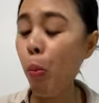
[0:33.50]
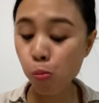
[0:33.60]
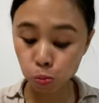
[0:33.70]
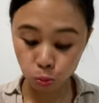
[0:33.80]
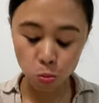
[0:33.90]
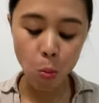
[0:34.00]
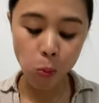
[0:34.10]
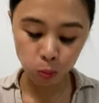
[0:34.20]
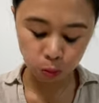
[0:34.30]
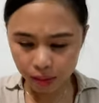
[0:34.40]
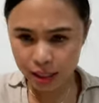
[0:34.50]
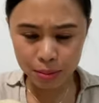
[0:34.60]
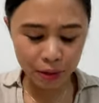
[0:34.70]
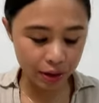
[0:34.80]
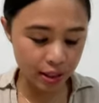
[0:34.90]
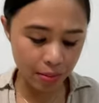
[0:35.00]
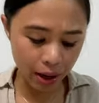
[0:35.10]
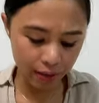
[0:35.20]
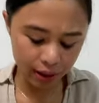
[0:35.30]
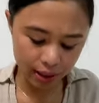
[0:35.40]
Mmm, it's my first time
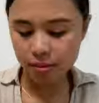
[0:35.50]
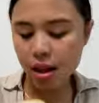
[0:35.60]
having this.